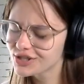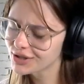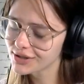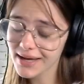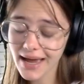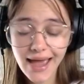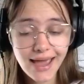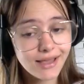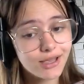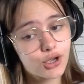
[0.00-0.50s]

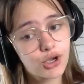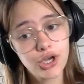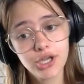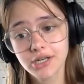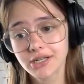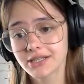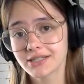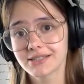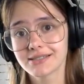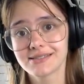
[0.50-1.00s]
I
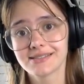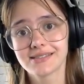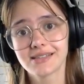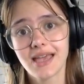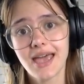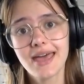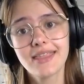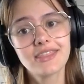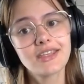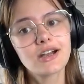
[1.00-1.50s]
couldn't.
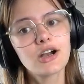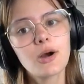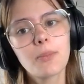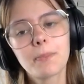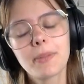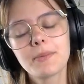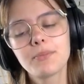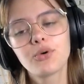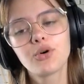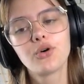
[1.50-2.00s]
And there are
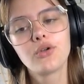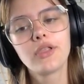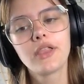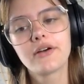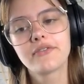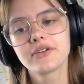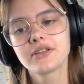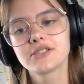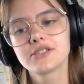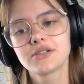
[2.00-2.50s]
people who
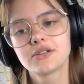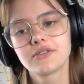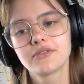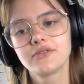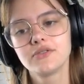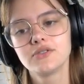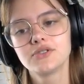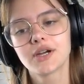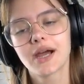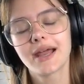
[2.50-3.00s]
love Into the
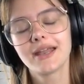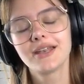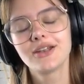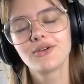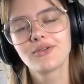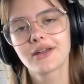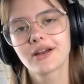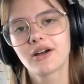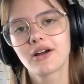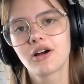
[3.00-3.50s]
Future. I
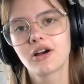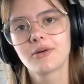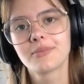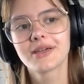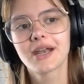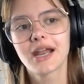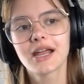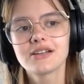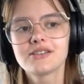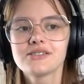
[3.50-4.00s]
know there are,
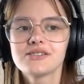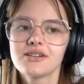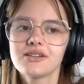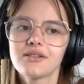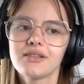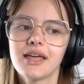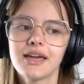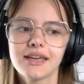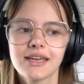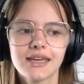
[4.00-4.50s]
but I just don't
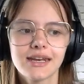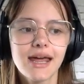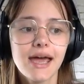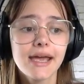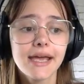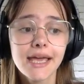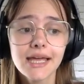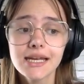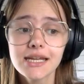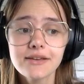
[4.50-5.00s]
like it. I
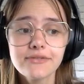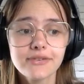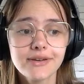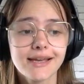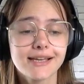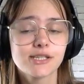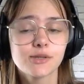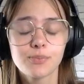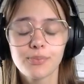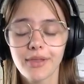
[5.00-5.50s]
can't even
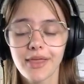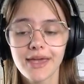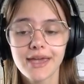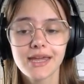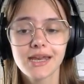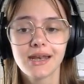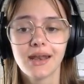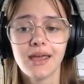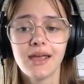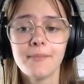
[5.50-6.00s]

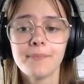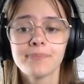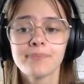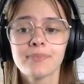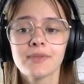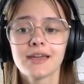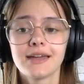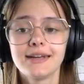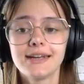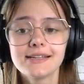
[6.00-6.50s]
explain
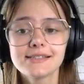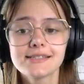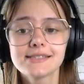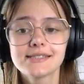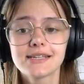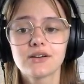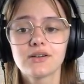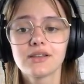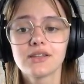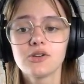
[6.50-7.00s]

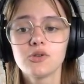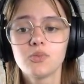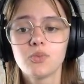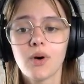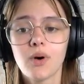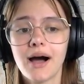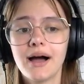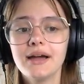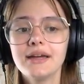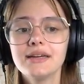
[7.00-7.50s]
necessarily
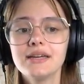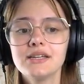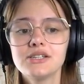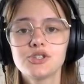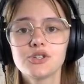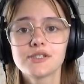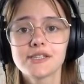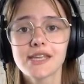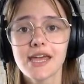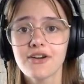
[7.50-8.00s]
why. It's
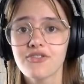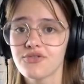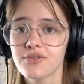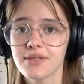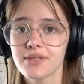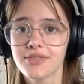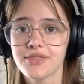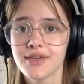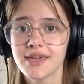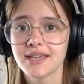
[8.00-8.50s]
just
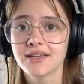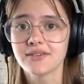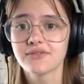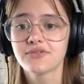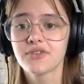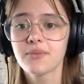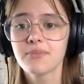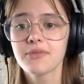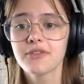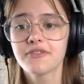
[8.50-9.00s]
everything,
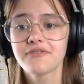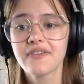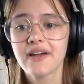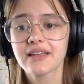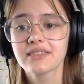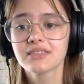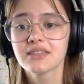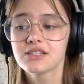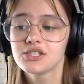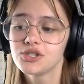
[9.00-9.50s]
from the
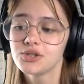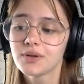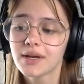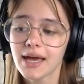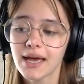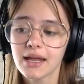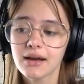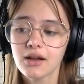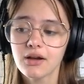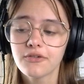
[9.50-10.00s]
fact that you
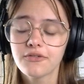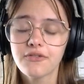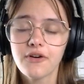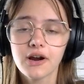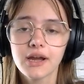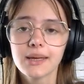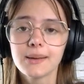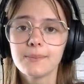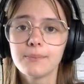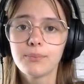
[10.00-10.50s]
get a
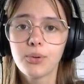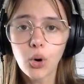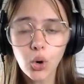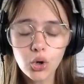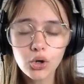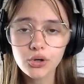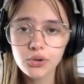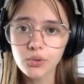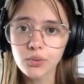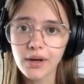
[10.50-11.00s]
fucking
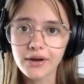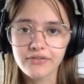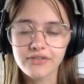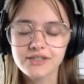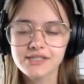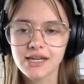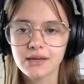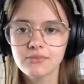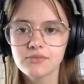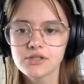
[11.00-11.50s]
portal every
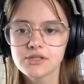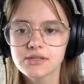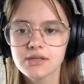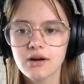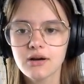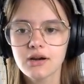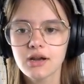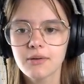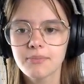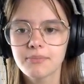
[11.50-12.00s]
time you
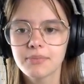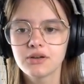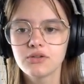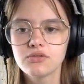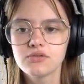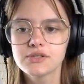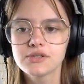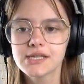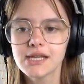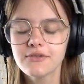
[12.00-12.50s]
start up a
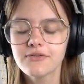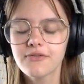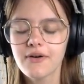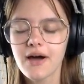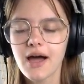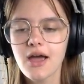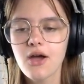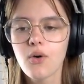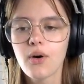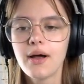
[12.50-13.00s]
new save
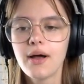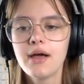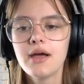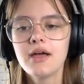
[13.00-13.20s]
file,